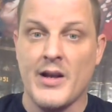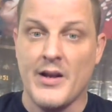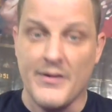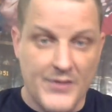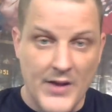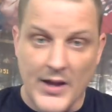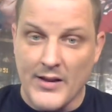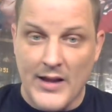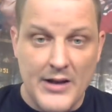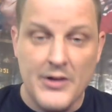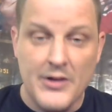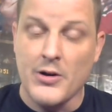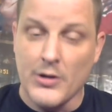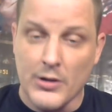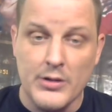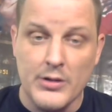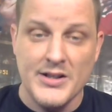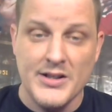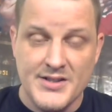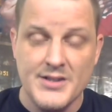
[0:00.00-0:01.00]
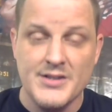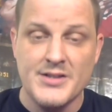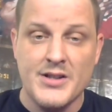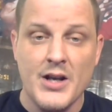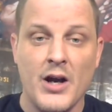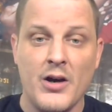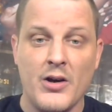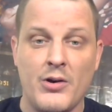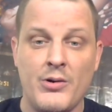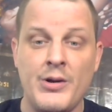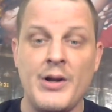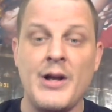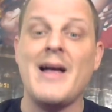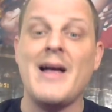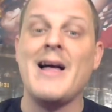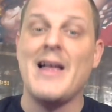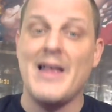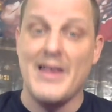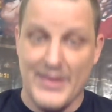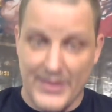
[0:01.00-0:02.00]
If they let Kirk Cousins go,
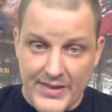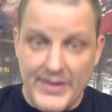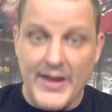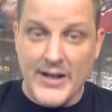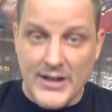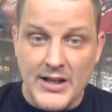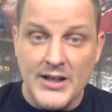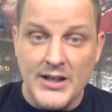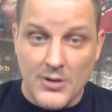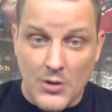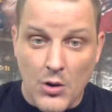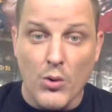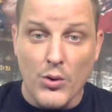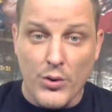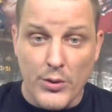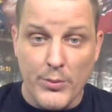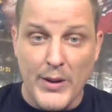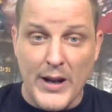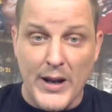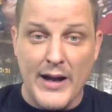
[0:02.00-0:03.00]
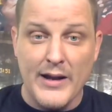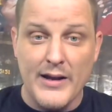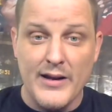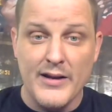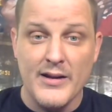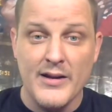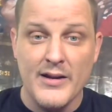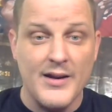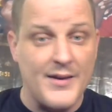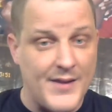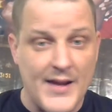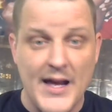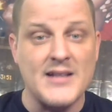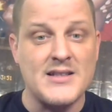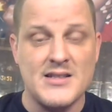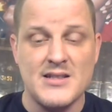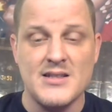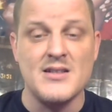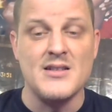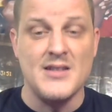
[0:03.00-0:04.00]
they need a quarterback, and
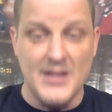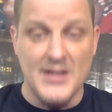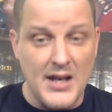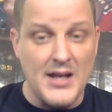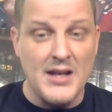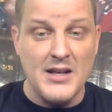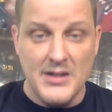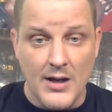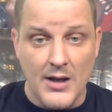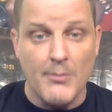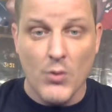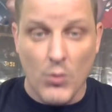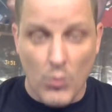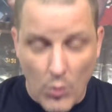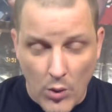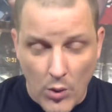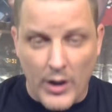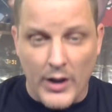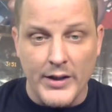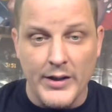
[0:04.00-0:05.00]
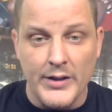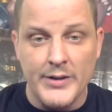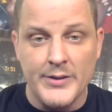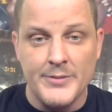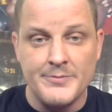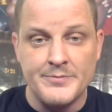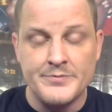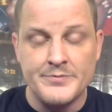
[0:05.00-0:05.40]
that's need number 1.